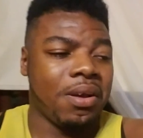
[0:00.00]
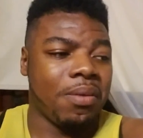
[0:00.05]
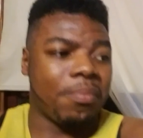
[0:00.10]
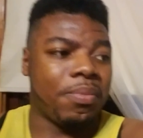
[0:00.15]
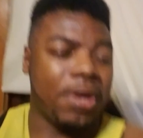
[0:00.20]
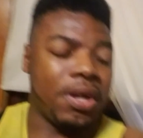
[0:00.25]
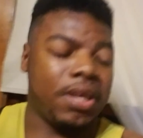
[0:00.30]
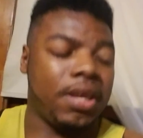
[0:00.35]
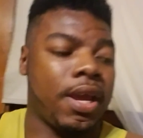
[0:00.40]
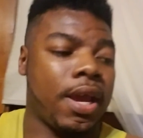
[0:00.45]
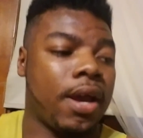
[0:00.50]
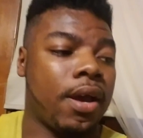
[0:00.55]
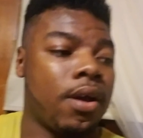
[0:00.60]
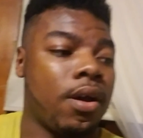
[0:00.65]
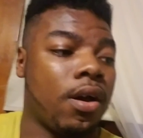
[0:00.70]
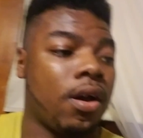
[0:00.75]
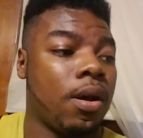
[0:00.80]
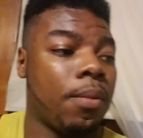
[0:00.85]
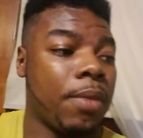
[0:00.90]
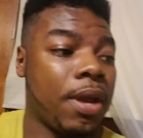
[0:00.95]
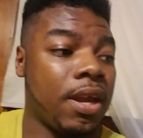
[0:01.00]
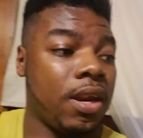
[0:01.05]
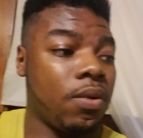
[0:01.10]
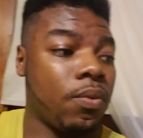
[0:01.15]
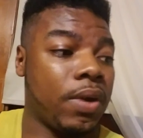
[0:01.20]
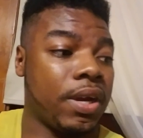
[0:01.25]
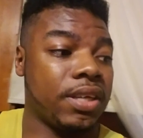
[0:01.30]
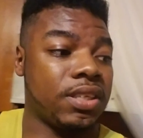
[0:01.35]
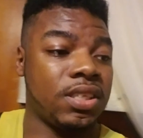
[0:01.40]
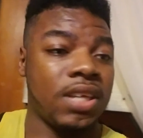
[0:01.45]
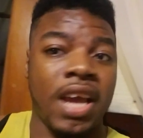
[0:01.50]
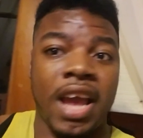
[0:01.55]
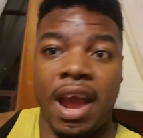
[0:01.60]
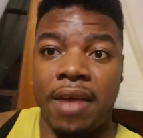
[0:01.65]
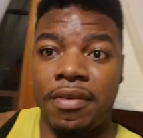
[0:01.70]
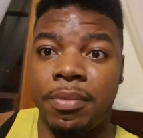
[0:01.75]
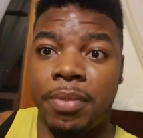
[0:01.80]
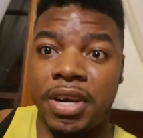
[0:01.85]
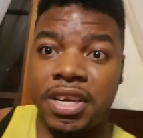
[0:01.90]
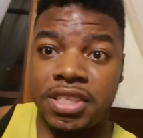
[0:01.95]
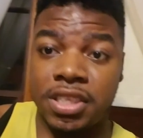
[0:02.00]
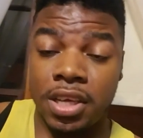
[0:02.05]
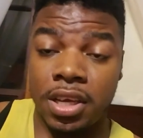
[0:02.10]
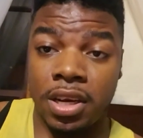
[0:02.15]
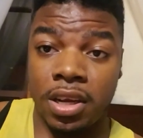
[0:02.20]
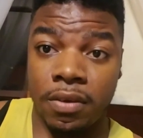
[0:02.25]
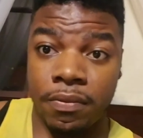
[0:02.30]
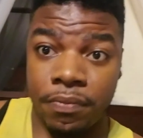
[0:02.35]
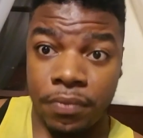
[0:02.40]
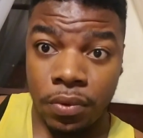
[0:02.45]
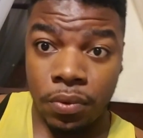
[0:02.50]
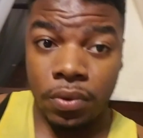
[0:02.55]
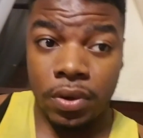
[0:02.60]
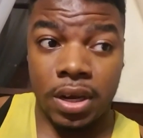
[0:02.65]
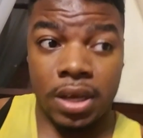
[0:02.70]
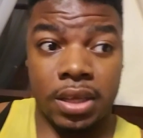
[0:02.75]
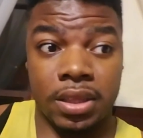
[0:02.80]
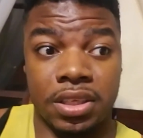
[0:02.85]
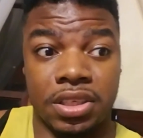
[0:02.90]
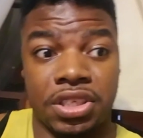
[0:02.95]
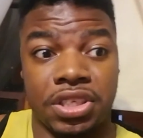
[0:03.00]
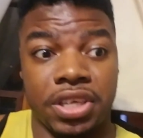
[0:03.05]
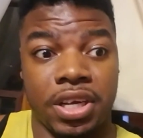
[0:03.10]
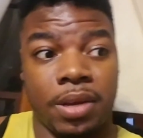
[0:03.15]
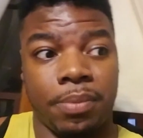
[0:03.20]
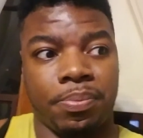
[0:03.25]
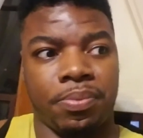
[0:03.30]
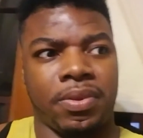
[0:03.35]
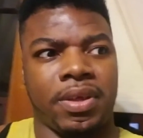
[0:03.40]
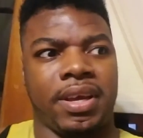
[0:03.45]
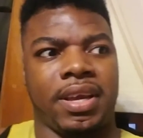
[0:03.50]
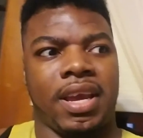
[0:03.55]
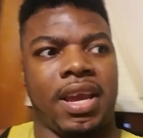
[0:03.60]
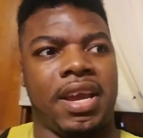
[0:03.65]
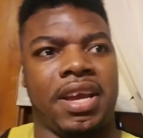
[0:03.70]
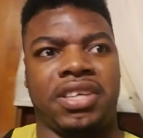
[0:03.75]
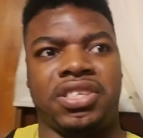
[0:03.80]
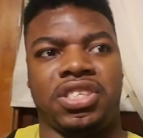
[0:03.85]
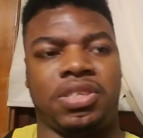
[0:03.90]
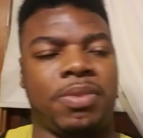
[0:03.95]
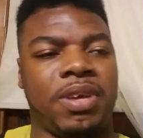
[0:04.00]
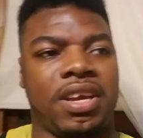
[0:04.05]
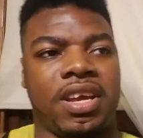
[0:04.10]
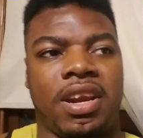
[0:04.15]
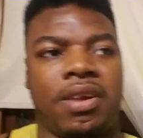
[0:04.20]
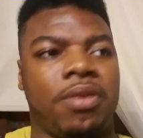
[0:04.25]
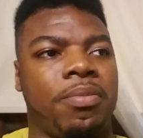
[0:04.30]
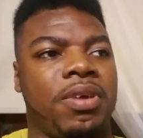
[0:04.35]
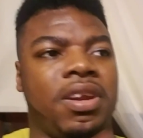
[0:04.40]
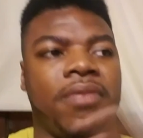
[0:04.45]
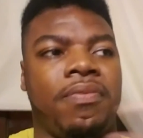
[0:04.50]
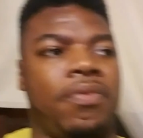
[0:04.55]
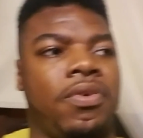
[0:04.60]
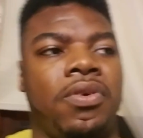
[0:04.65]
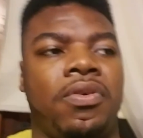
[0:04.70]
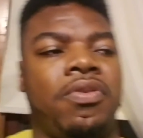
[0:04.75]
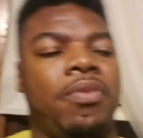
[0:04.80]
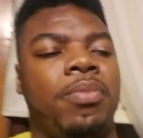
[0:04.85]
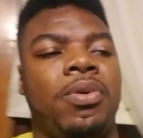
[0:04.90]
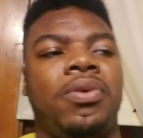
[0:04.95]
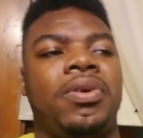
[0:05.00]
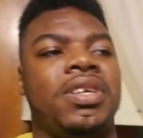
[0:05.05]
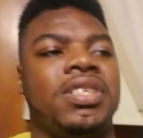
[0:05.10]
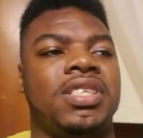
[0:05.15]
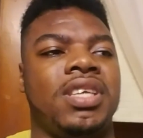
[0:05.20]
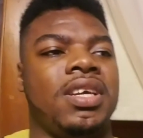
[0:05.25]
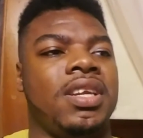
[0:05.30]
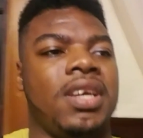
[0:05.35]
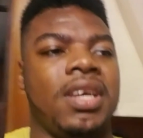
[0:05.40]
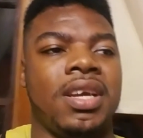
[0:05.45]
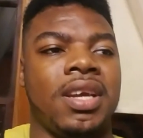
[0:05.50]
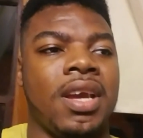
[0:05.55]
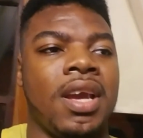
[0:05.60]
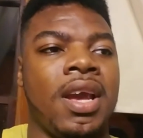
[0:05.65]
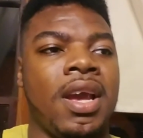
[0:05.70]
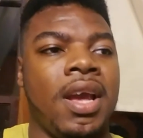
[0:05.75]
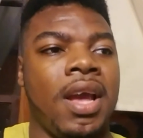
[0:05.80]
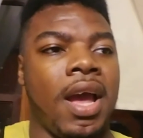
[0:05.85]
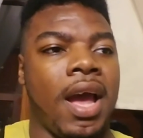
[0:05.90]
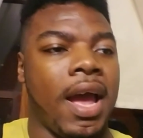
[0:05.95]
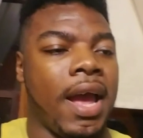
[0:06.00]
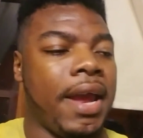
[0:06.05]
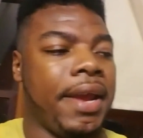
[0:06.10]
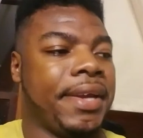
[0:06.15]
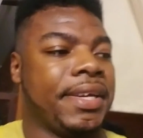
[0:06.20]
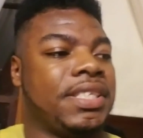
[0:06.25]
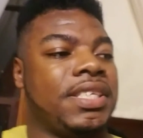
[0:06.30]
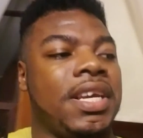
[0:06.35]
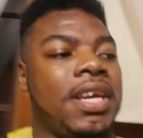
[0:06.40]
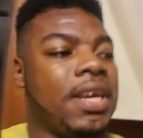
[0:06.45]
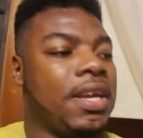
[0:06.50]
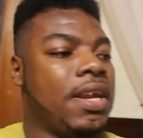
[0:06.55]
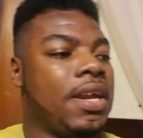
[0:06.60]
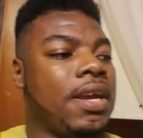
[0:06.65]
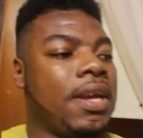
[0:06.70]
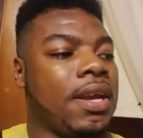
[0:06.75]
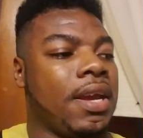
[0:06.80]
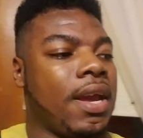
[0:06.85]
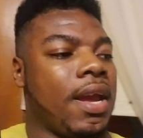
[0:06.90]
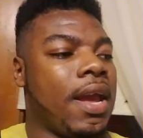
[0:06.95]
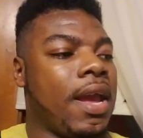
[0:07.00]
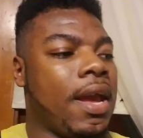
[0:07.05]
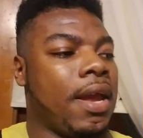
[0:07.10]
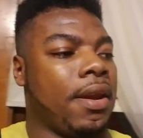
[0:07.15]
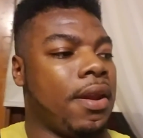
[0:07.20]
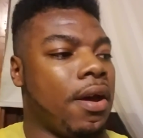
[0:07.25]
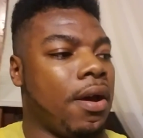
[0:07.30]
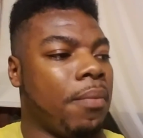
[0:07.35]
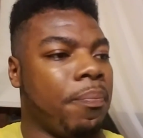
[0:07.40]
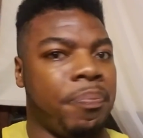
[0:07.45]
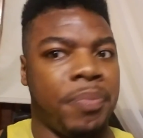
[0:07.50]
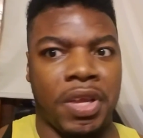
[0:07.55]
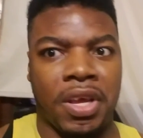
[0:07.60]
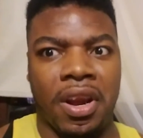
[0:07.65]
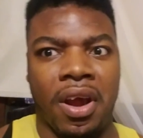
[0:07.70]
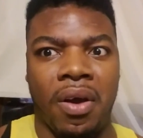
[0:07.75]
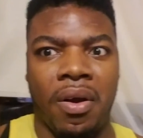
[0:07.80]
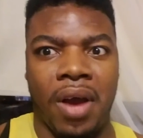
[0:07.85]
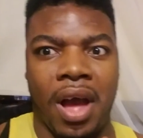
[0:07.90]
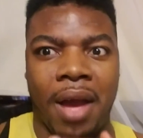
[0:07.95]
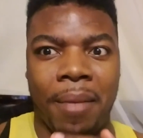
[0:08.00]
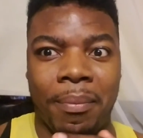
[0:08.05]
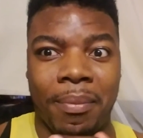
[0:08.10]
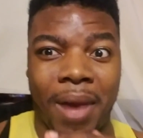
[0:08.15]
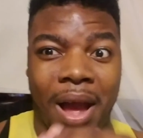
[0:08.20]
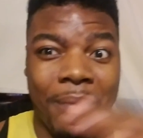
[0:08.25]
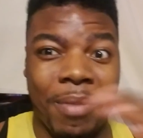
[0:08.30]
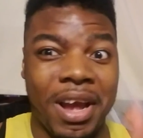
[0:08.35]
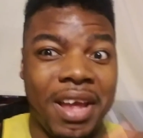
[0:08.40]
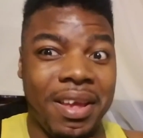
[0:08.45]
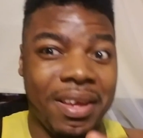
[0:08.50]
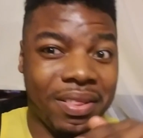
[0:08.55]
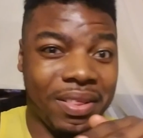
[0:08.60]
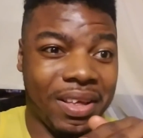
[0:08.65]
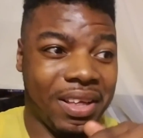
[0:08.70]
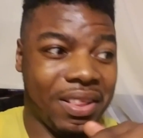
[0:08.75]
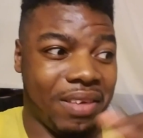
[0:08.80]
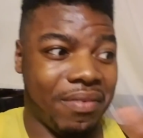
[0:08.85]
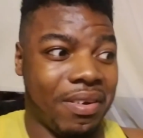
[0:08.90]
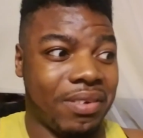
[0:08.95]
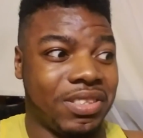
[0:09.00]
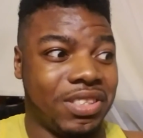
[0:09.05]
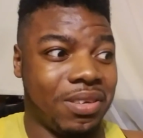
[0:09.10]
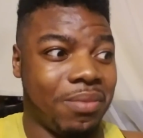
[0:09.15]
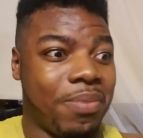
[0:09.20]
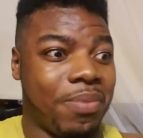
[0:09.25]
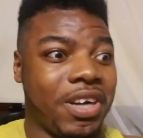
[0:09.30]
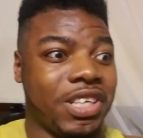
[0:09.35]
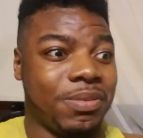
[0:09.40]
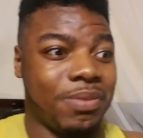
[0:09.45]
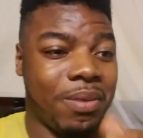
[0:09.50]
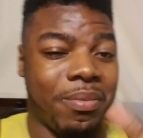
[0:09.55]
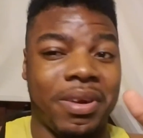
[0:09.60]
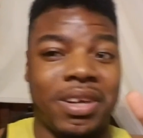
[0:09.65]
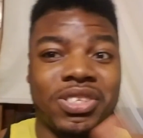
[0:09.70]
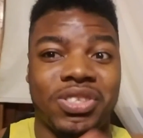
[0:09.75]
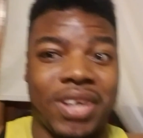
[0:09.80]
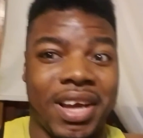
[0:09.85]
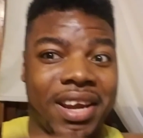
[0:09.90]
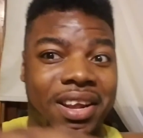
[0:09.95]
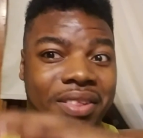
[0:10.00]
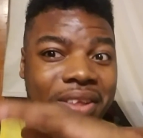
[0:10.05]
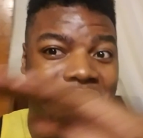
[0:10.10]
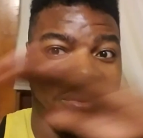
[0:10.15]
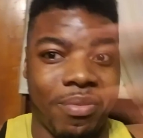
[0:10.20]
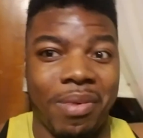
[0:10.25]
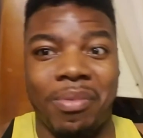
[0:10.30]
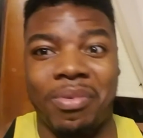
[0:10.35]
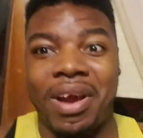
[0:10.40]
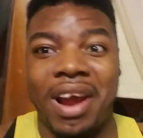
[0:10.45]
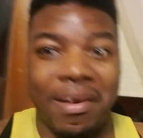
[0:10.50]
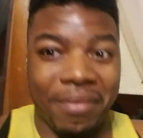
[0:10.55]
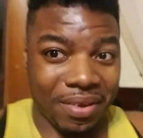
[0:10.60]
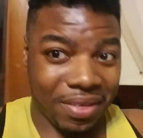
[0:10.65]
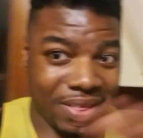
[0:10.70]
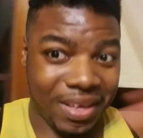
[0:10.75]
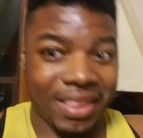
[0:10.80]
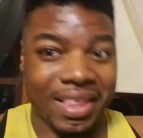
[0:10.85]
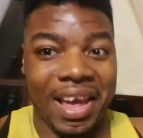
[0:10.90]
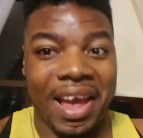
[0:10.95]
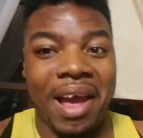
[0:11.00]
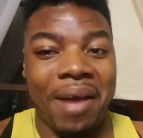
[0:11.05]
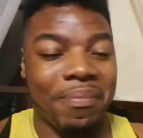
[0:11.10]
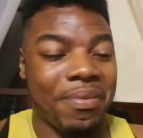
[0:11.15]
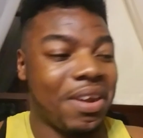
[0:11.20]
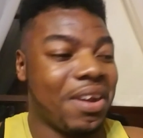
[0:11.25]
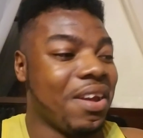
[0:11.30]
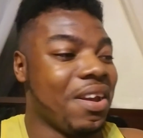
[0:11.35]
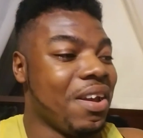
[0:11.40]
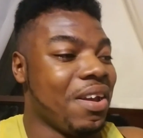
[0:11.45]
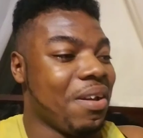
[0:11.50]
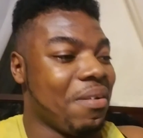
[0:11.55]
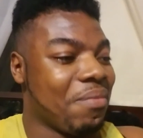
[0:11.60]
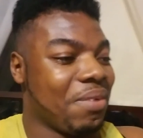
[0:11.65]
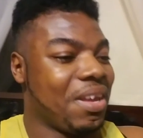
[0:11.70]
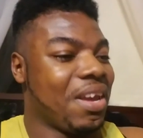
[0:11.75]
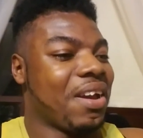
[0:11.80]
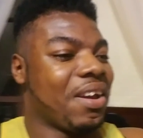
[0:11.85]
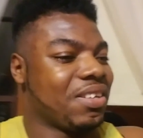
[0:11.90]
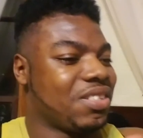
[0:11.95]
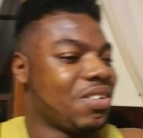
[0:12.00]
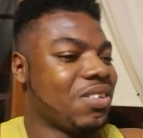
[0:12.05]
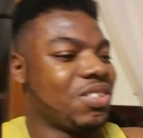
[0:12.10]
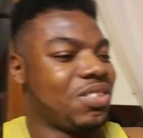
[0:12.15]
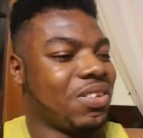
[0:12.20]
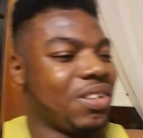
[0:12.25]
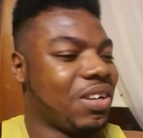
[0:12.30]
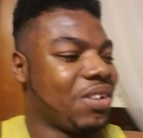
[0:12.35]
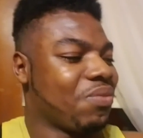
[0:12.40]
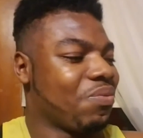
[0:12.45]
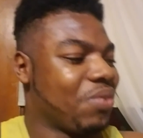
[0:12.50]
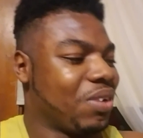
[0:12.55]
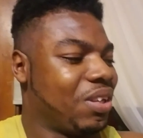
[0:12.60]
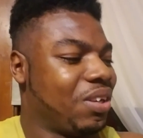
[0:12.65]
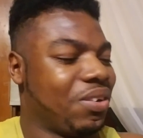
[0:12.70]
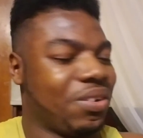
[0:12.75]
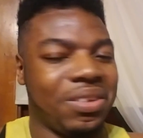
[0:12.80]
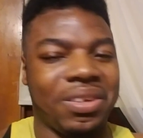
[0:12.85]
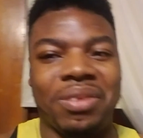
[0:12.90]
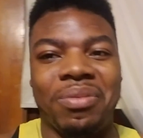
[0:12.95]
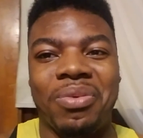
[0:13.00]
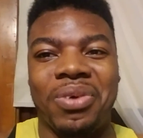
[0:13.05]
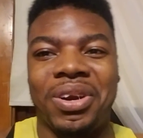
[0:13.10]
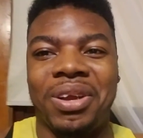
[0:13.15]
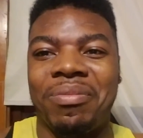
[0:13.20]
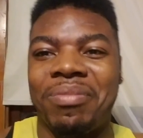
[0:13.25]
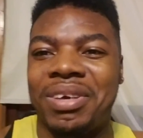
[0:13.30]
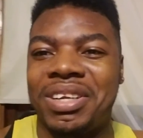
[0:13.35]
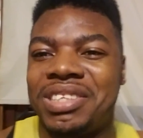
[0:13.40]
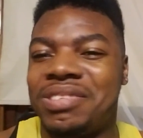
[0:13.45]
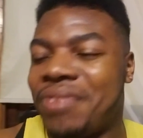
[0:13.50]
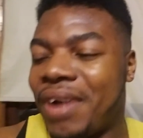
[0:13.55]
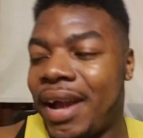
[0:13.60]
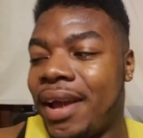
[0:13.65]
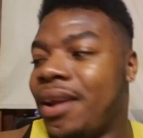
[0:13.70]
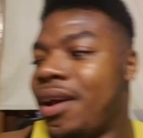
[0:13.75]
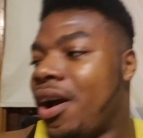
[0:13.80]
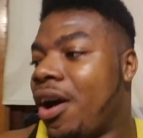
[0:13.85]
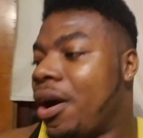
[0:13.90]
But yeah, anyways, everybody's eating food on the ship. Like, Andrew's making everybody food. Kabuki's eating. Aiga's eating, and you know, I might like leave out some parts, but I'm gonna try to like remember everything that happened. But yeah, it's also like really early in the morning, but it's fine.